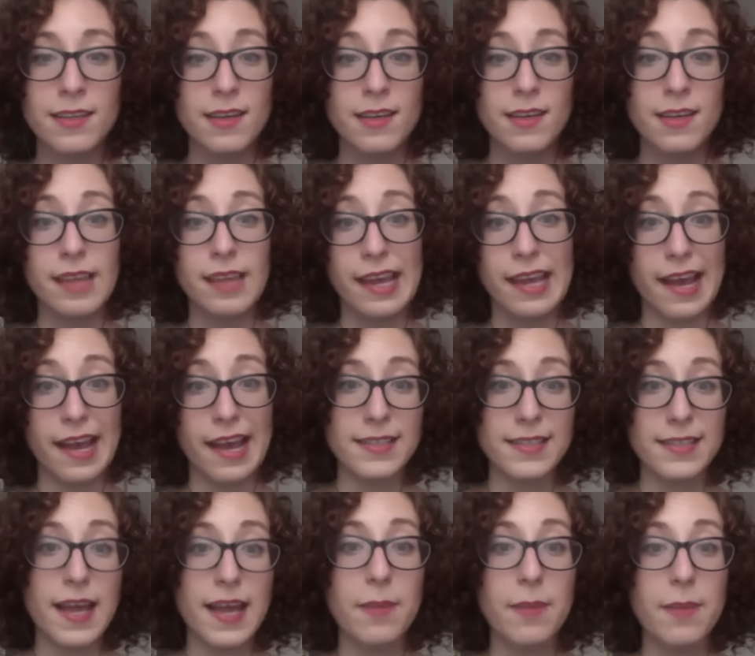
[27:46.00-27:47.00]
that
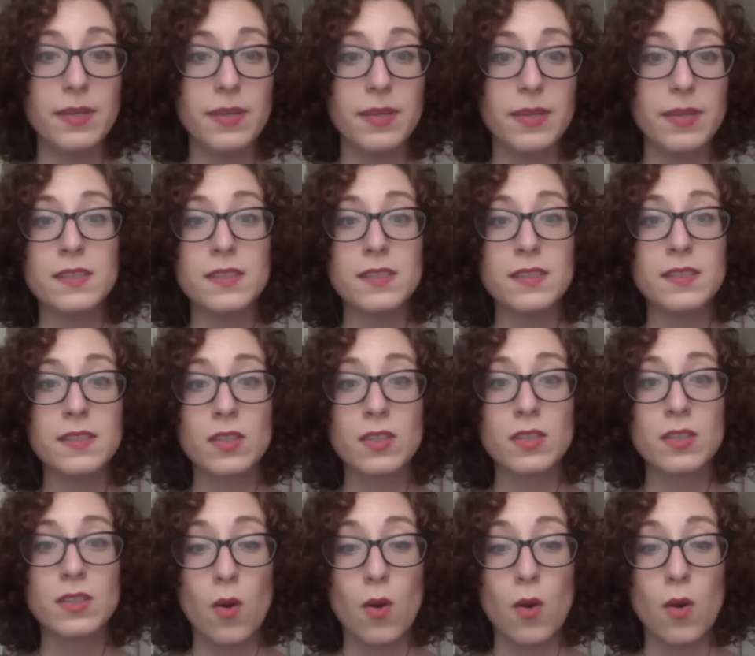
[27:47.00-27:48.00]
has happened,
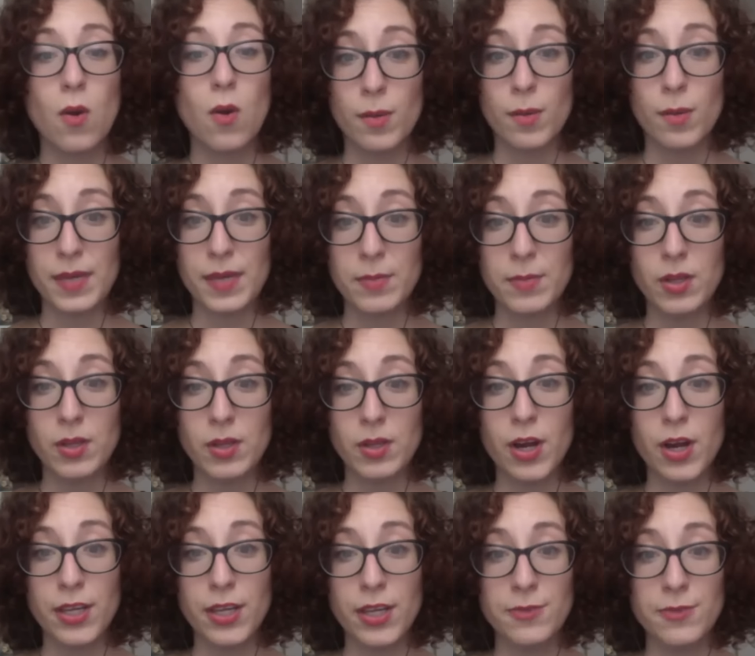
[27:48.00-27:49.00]
or people
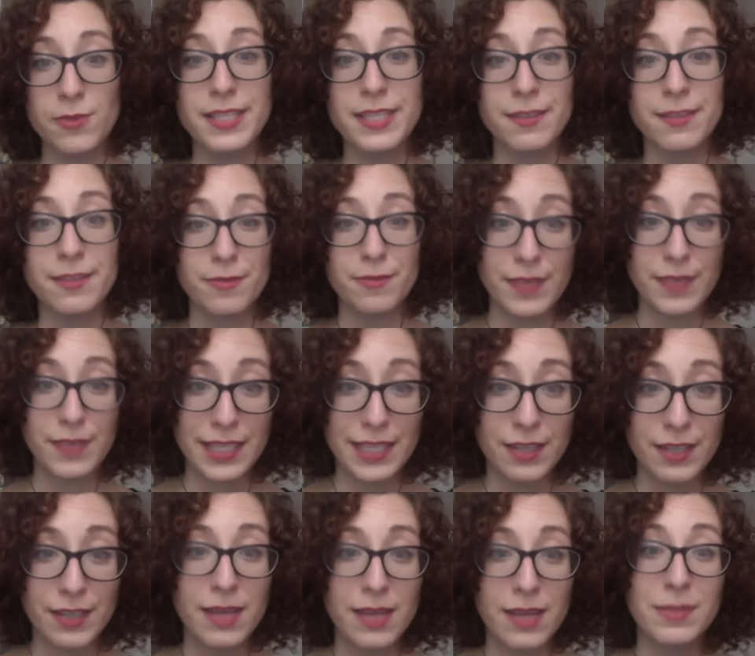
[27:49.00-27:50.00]
are using
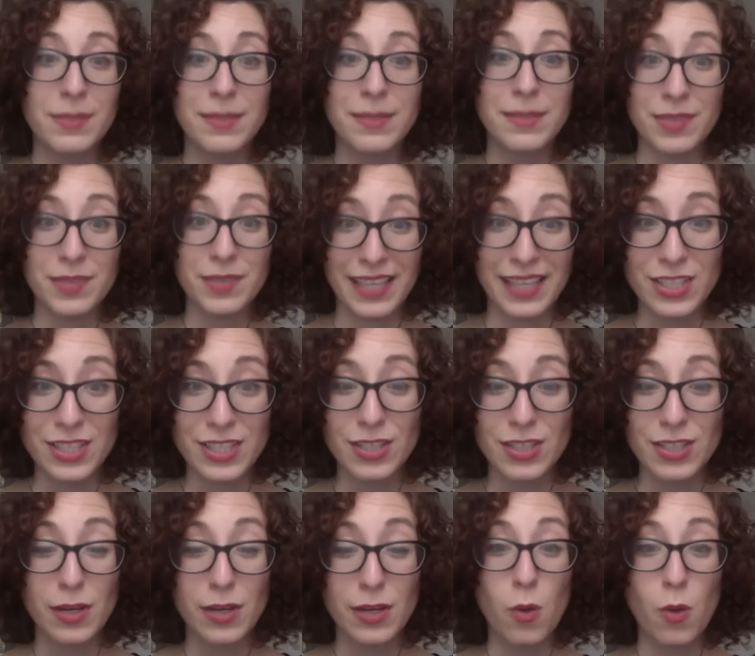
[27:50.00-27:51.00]
fear and
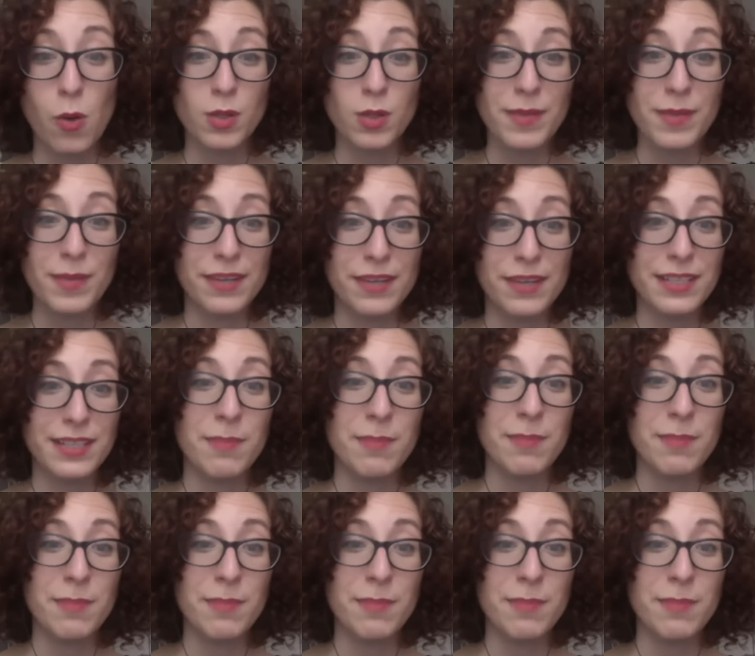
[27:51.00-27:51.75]
manipulation and old paradigm